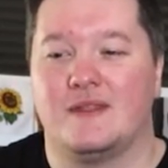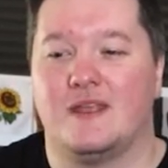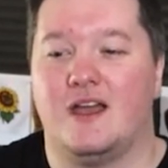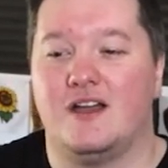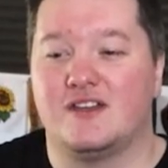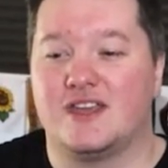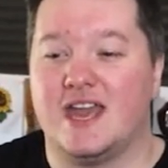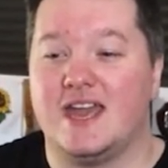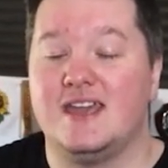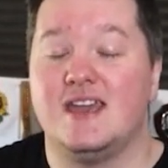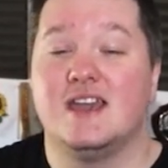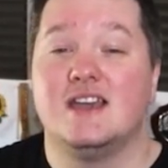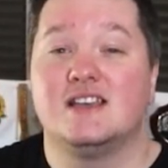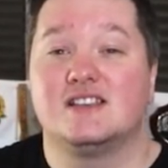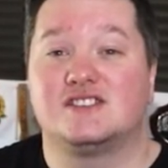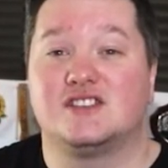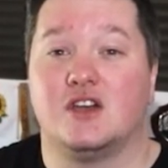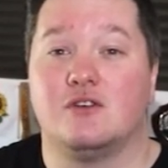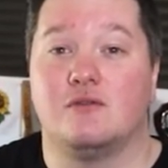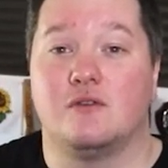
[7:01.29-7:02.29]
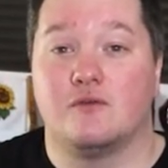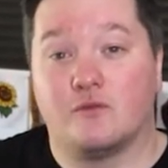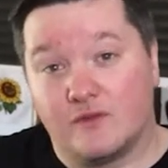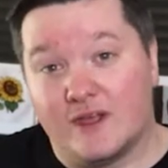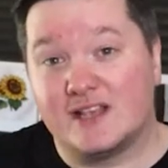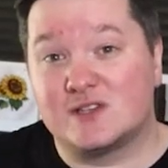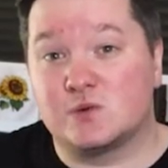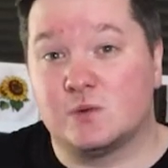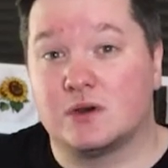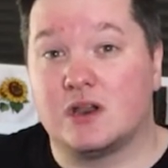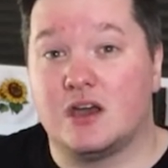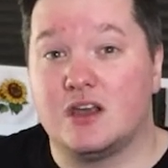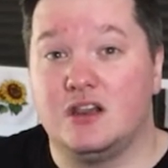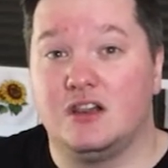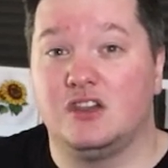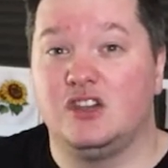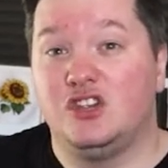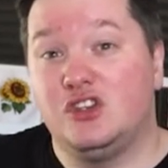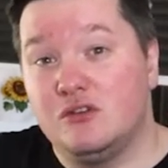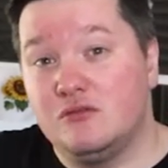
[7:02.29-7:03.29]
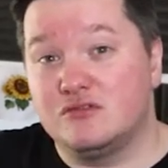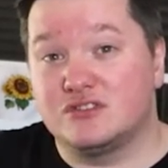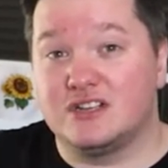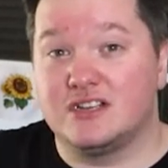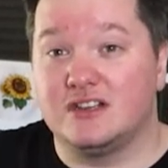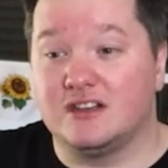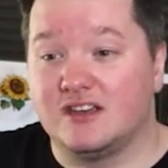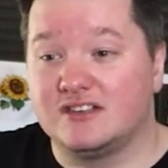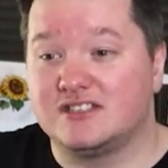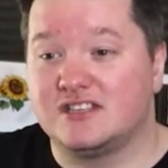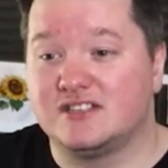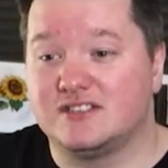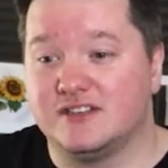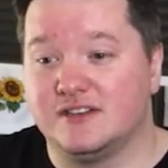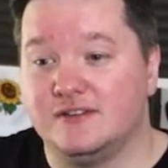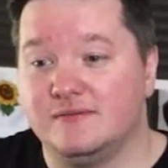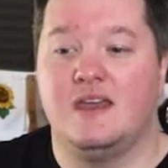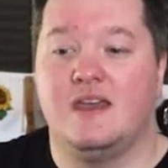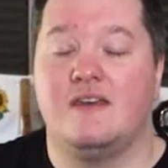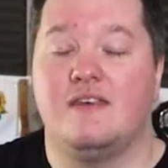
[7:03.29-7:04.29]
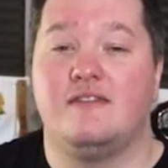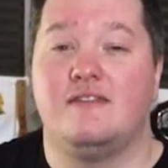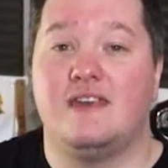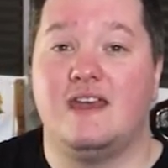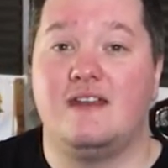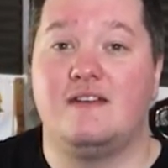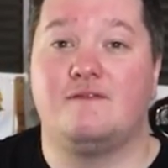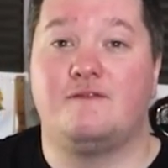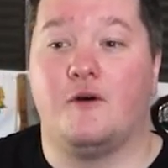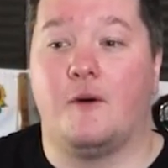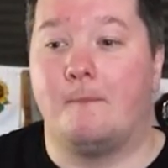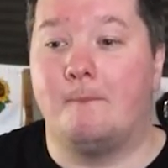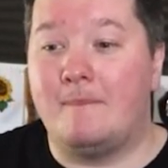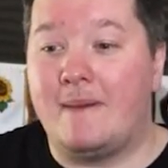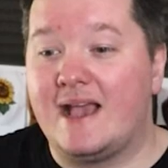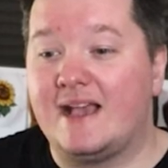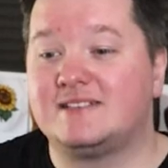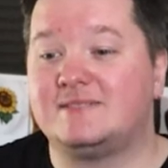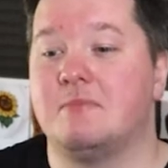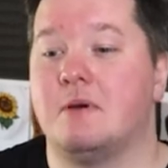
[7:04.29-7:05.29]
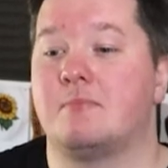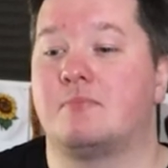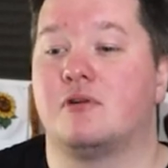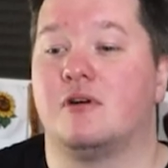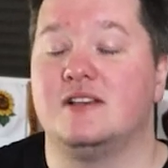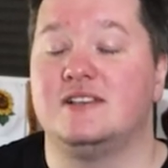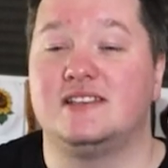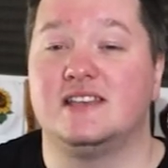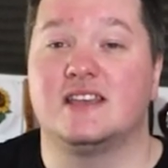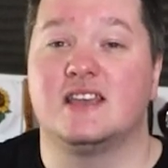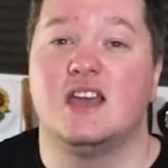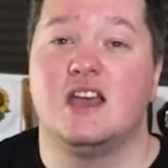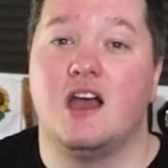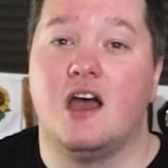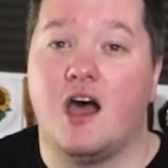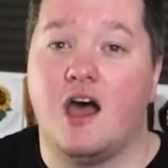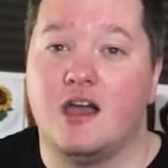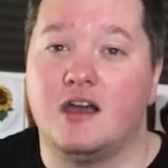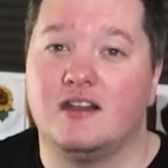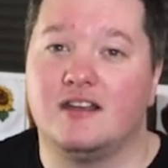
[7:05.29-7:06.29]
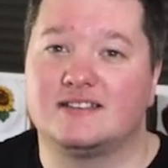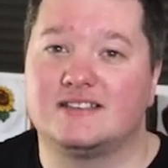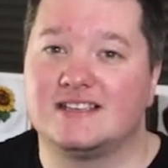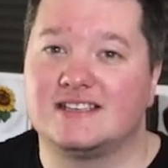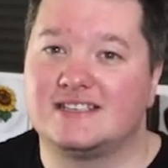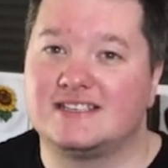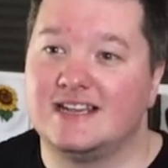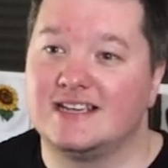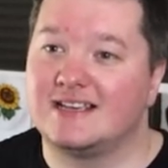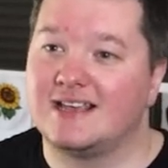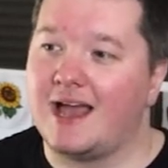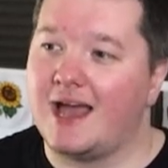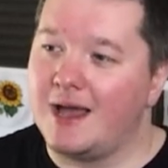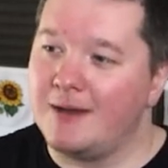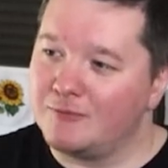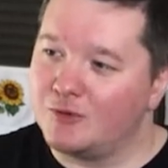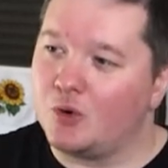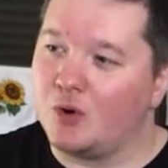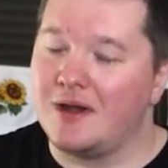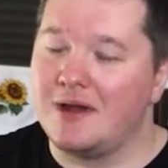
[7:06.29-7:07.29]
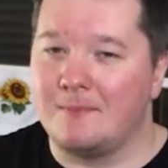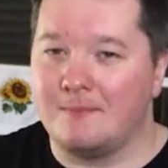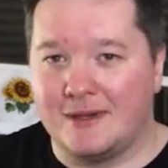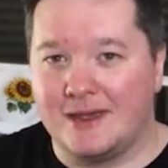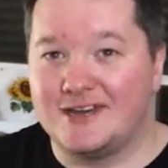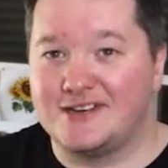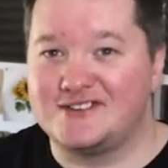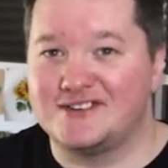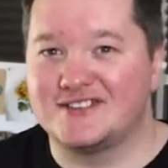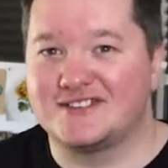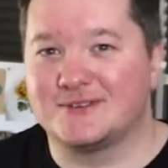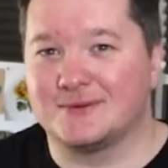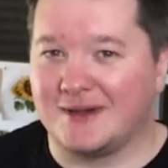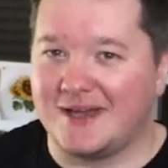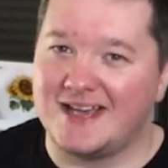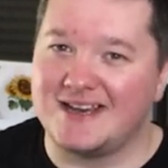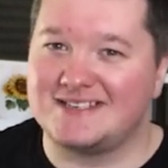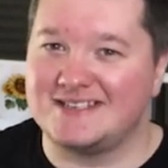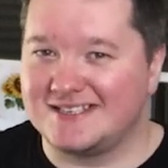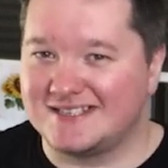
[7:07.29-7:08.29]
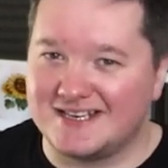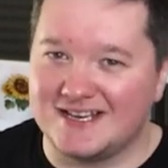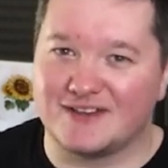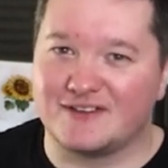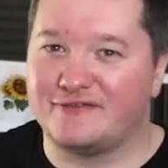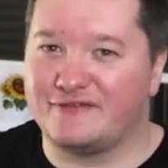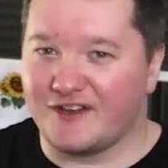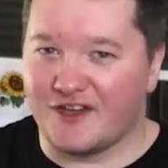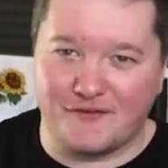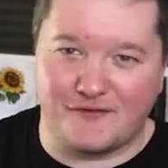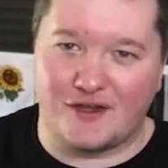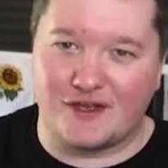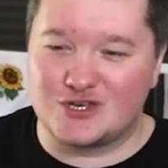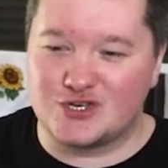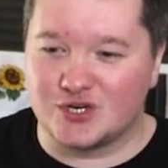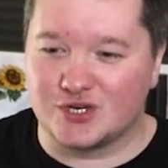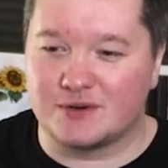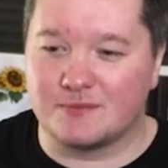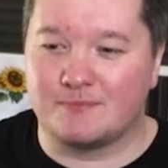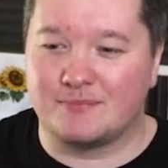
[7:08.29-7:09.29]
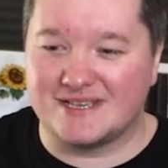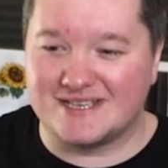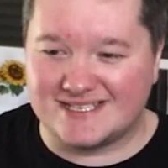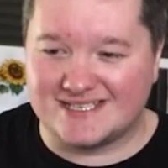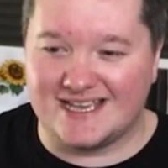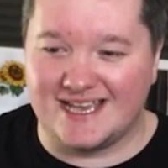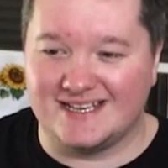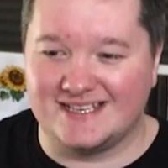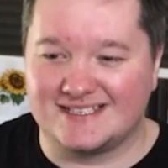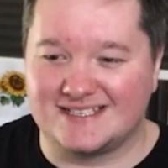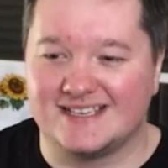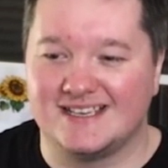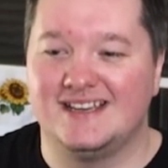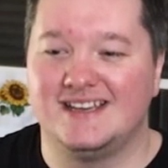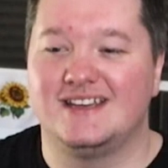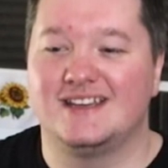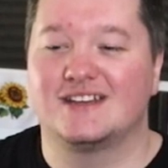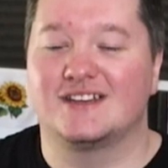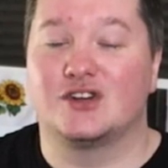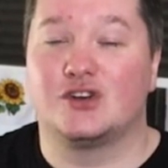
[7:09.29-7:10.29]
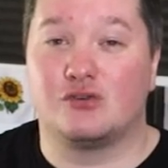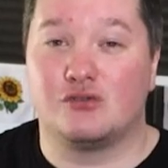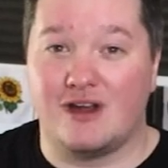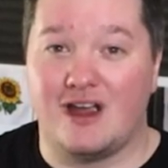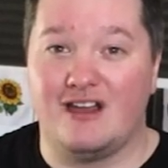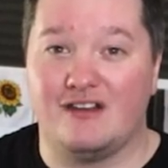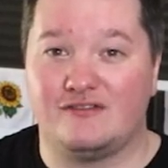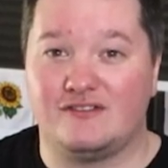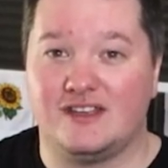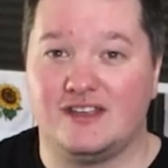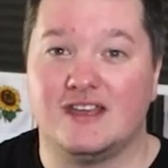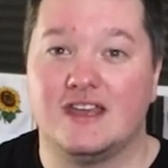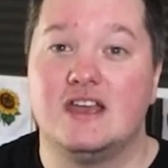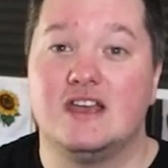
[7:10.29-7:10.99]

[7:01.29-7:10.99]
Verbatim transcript: Okay, so that's what I usually like to do. Then for maximum pricing, I like to stick, I'm quite ambitious, so I actually stick five hundred percent crafting.